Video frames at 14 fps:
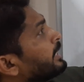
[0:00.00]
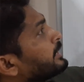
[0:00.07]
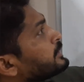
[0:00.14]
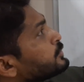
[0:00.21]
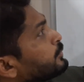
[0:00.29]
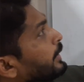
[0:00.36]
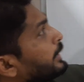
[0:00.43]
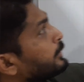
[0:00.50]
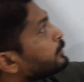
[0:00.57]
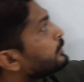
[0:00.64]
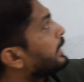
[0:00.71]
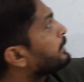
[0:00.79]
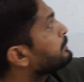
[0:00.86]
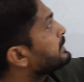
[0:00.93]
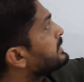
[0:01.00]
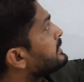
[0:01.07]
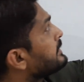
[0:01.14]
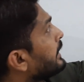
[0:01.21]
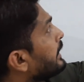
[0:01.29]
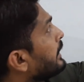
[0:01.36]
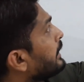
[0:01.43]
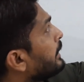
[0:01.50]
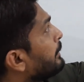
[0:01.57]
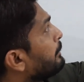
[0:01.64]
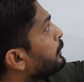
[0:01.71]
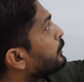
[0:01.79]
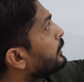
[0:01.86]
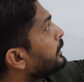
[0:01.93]
minus y2, that means second
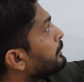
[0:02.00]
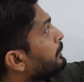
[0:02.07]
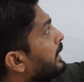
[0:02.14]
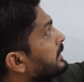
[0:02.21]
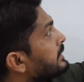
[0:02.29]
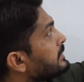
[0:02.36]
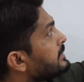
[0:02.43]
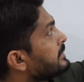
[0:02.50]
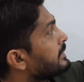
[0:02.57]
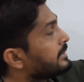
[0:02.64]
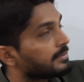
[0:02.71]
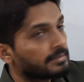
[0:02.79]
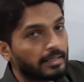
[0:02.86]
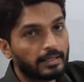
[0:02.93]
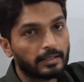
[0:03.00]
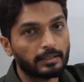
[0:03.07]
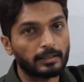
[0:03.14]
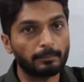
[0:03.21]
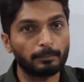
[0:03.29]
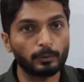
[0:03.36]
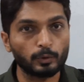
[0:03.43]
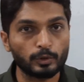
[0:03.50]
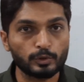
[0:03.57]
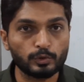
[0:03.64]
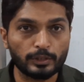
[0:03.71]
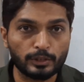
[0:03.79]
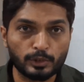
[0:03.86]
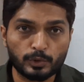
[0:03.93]
component minus second component.
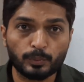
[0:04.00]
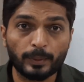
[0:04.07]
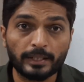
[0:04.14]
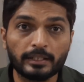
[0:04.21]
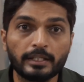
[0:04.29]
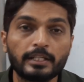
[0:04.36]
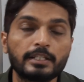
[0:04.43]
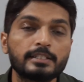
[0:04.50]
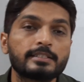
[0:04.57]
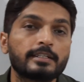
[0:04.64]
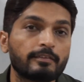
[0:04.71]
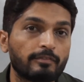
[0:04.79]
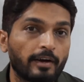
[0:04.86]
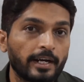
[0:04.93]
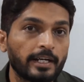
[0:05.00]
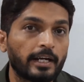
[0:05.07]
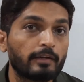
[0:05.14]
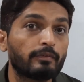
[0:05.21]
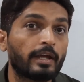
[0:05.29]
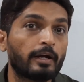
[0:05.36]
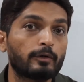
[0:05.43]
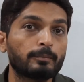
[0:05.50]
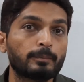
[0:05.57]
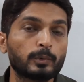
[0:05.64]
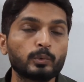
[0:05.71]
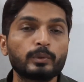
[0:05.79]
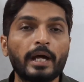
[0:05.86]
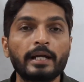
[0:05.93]
So in this way the D is defined, and we have to
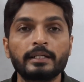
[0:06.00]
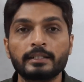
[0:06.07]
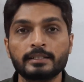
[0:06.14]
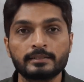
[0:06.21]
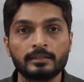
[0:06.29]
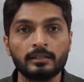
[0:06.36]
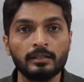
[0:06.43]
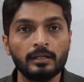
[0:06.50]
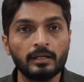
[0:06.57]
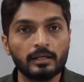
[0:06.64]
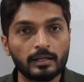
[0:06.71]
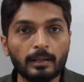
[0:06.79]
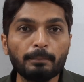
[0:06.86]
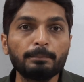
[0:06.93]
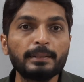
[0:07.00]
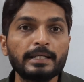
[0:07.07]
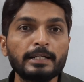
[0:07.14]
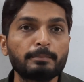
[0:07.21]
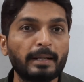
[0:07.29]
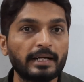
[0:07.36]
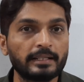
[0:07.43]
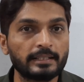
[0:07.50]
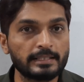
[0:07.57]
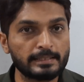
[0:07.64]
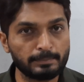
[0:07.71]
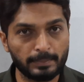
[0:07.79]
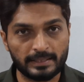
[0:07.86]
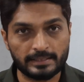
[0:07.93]
prove that it is a complete
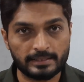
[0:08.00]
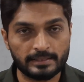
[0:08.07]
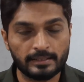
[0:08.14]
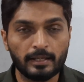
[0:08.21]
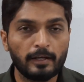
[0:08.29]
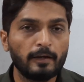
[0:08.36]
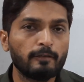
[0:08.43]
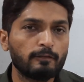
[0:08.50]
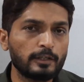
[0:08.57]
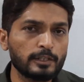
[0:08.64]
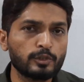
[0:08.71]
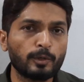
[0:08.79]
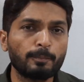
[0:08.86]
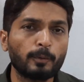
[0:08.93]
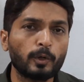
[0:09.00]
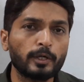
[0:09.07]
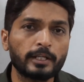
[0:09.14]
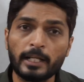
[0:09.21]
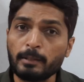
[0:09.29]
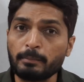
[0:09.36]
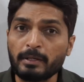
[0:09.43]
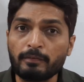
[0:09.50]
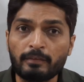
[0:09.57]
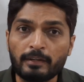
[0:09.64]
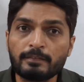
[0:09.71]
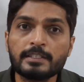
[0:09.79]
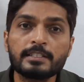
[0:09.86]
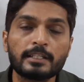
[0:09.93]
matrix space. First of all, tell me,
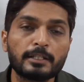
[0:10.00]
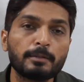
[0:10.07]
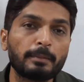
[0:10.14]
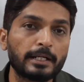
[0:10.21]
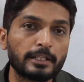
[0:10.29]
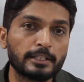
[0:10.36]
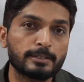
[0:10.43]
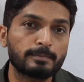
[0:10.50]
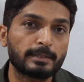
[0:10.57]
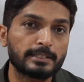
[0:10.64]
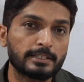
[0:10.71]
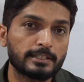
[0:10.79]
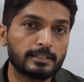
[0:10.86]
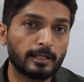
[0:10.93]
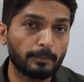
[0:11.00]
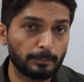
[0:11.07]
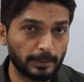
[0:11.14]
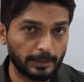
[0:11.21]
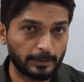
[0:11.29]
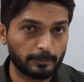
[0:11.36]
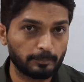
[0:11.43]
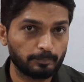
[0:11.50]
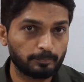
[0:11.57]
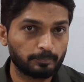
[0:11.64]
when we say the matrix space is complete,